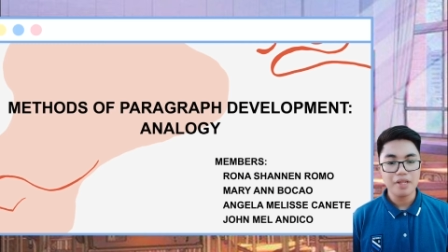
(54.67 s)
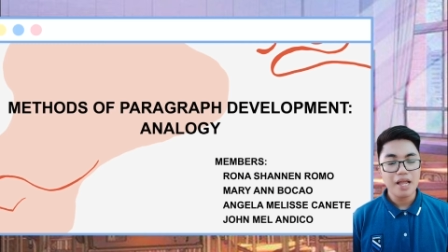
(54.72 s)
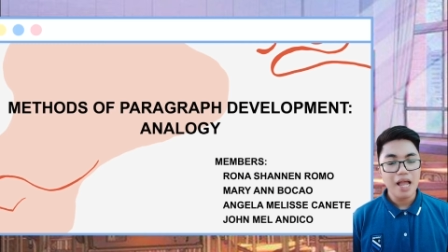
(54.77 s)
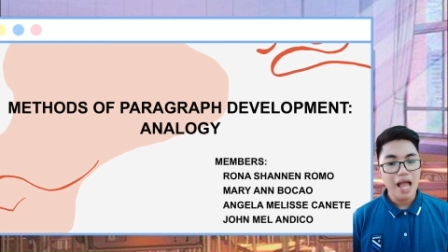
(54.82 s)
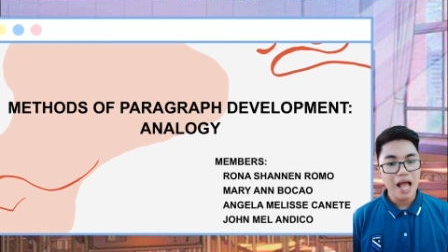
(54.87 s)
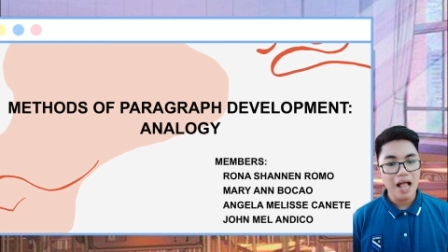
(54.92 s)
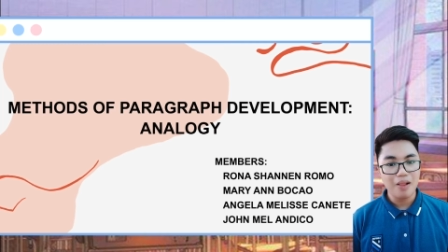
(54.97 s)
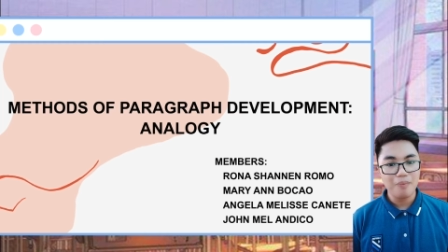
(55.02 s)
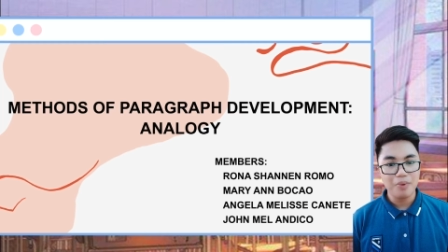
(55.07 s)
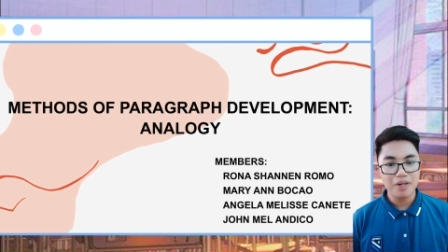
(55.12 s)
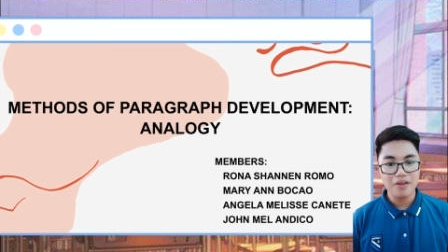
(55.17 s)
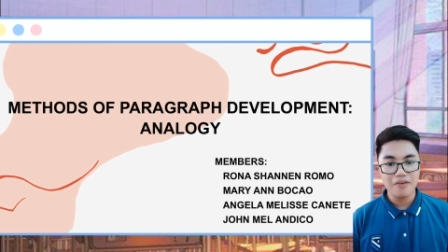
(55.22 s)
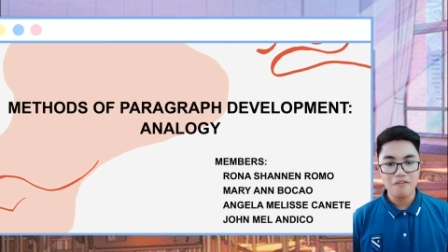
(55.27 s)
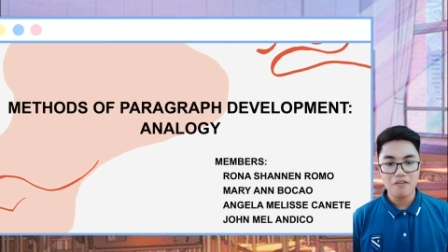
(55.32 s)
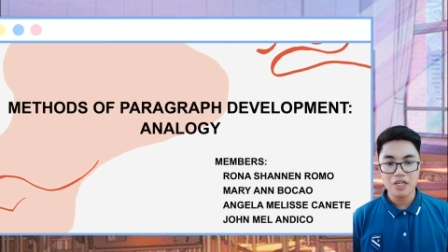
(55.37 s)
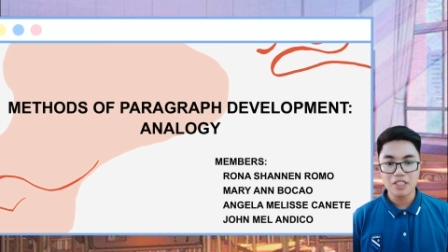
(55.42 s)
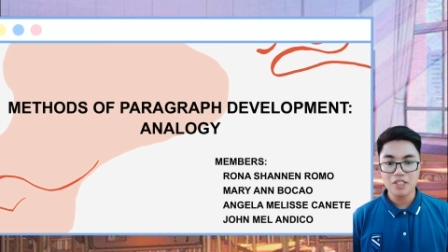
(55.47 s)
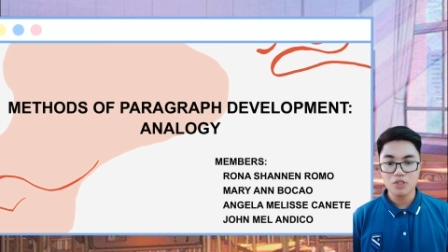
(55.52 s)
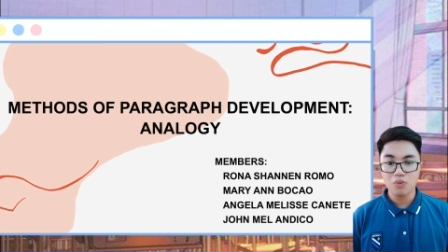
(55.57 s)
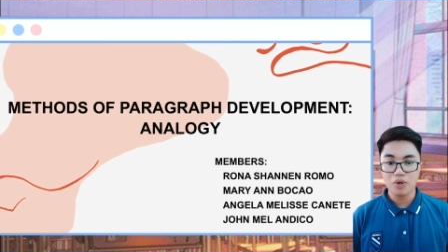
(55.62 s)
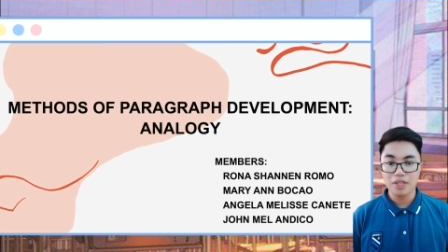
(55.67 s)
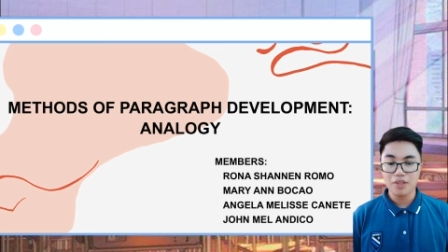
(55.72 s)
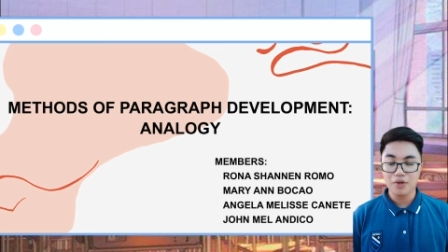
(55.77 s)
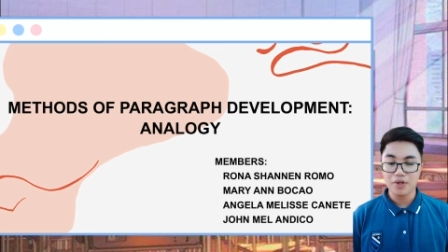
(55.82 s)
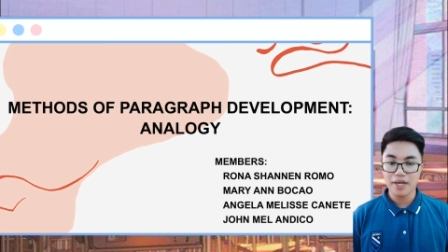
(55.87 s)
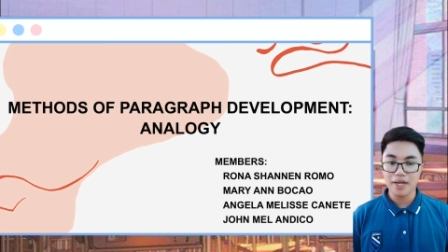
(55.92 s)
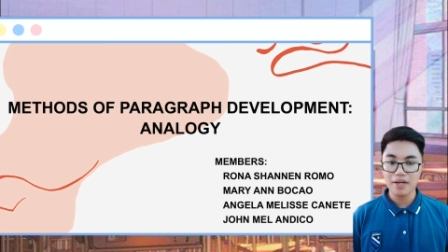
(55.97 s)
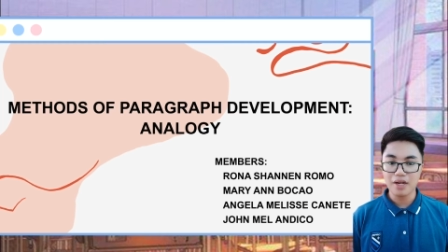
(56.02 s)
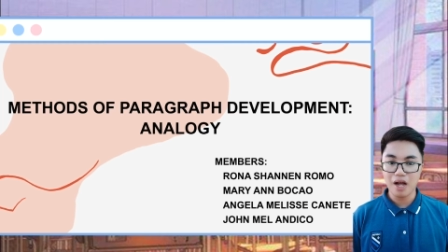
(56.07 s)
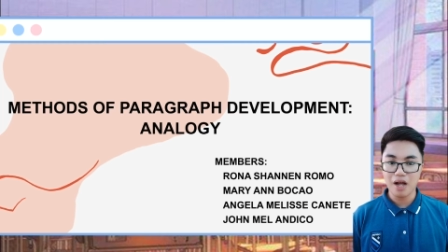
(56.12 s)
I'll be the first one to
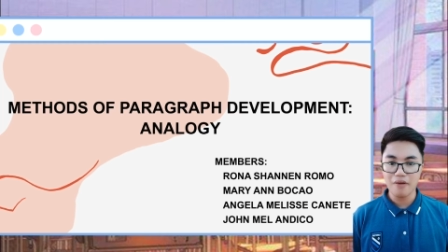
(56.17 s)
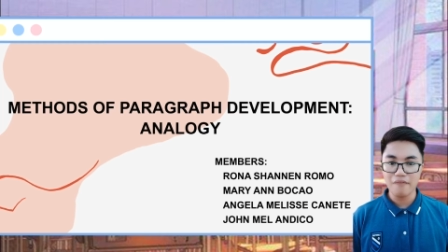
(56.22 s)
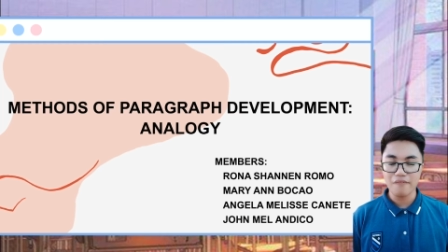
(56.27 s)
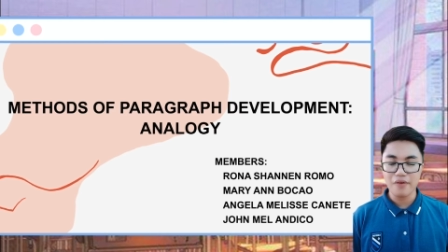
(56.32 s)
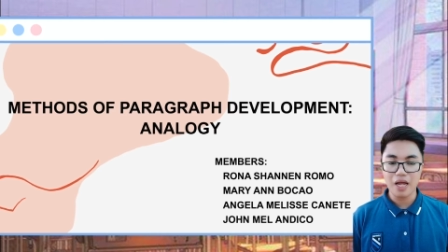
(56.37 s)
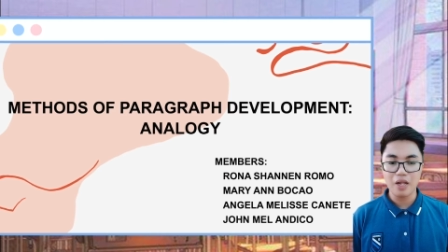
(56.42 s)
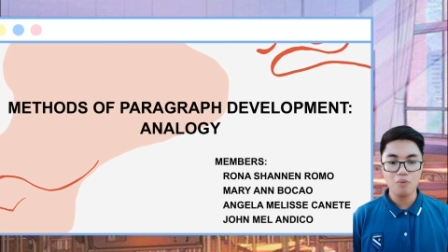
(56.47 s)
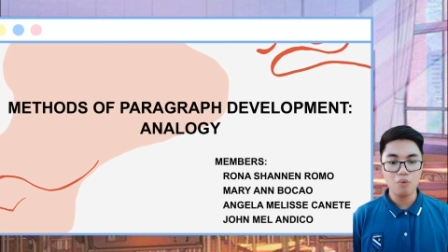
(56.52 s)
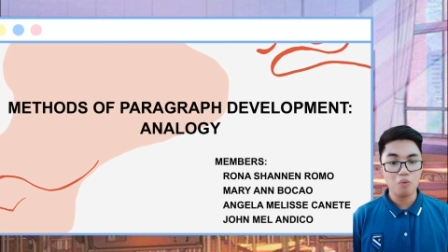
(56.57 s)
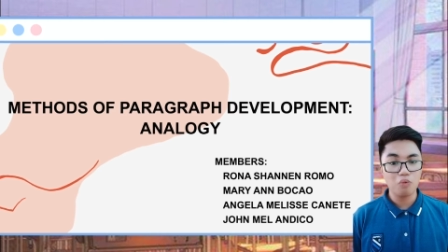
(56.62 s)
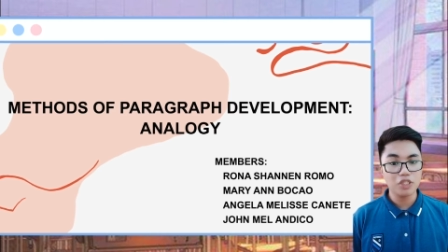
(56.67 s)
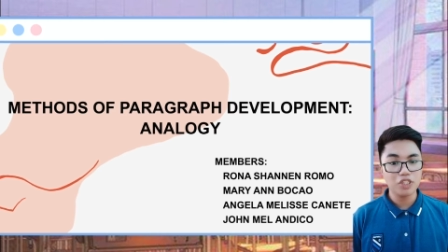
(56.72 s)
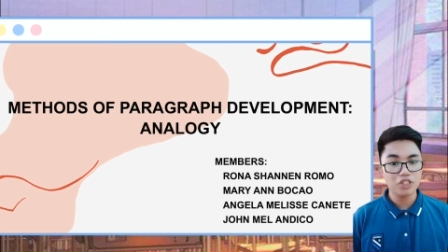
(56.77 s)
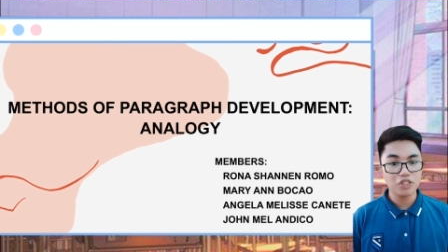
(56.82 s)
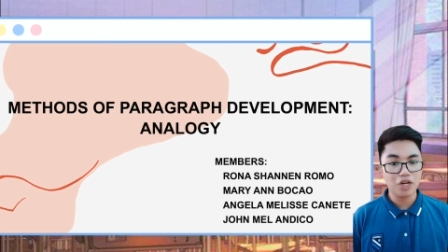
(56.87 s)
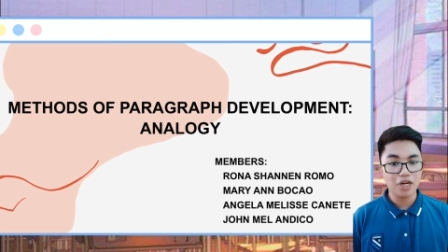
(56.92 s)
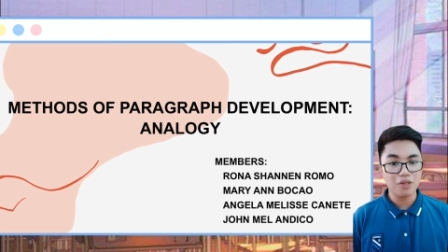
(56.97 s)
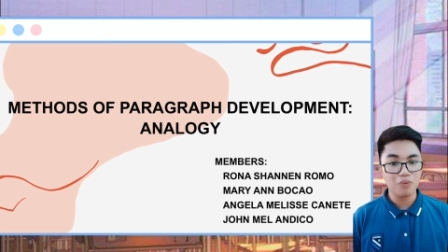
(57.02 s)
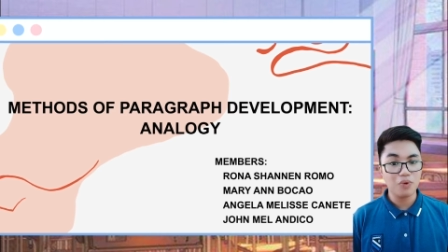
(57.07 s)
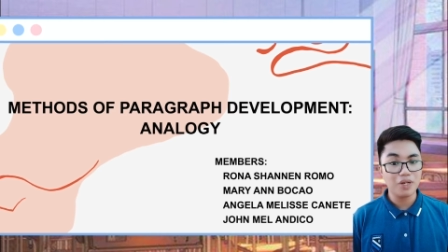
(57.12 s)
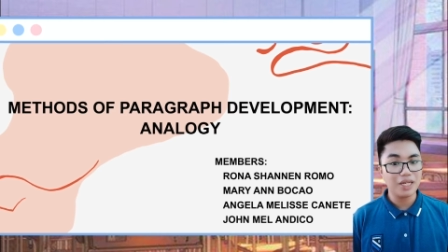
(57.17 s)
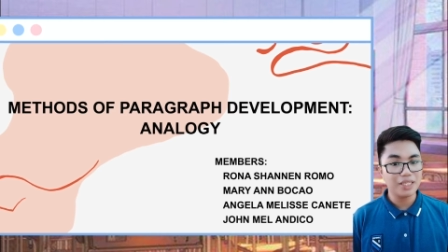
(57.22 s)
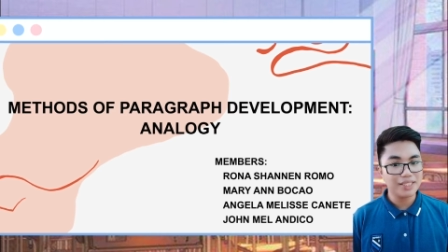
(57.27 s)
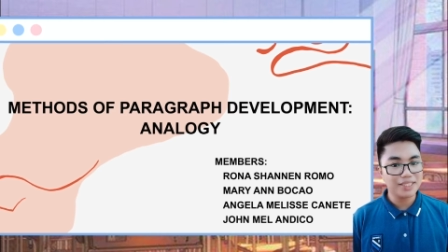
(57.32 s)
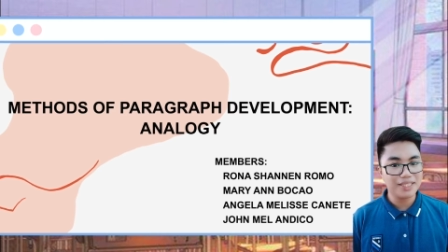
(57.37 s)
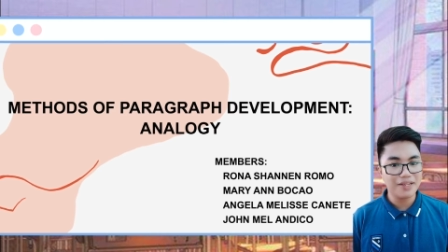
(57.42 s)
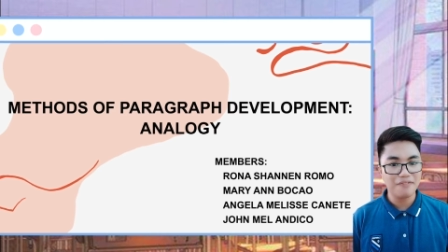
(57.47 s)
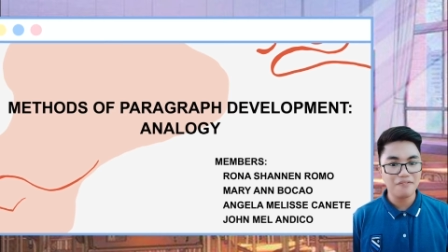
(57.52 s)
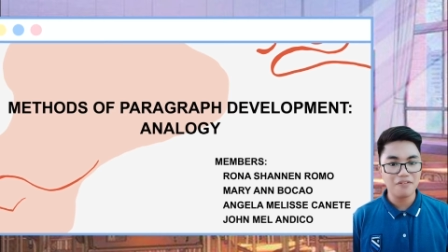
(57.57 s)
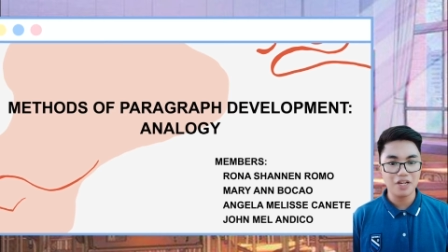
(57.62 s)
kick off and we will start with its
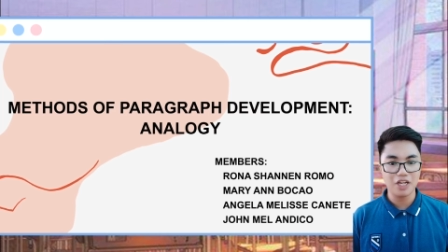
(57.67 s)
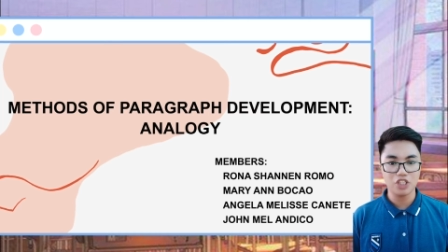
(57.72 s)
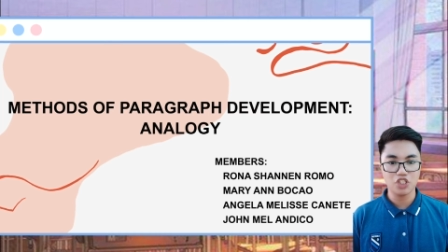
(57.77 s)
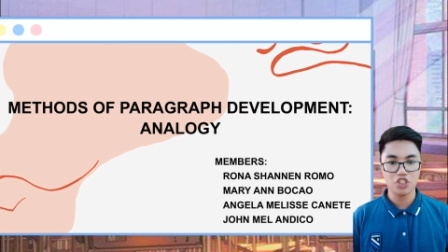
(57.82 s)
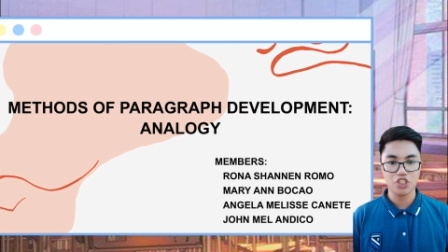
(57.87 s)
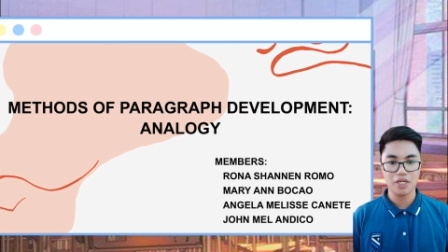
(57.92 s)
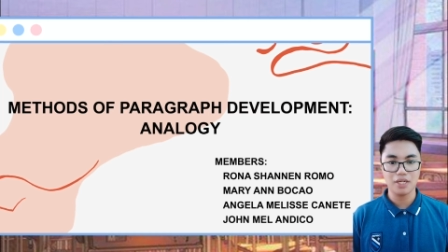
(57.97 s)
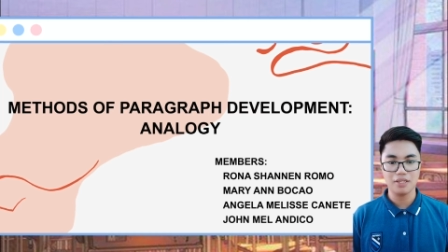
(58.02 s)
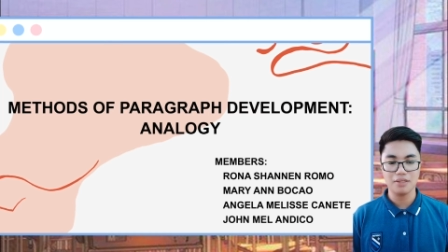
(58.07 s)
definition.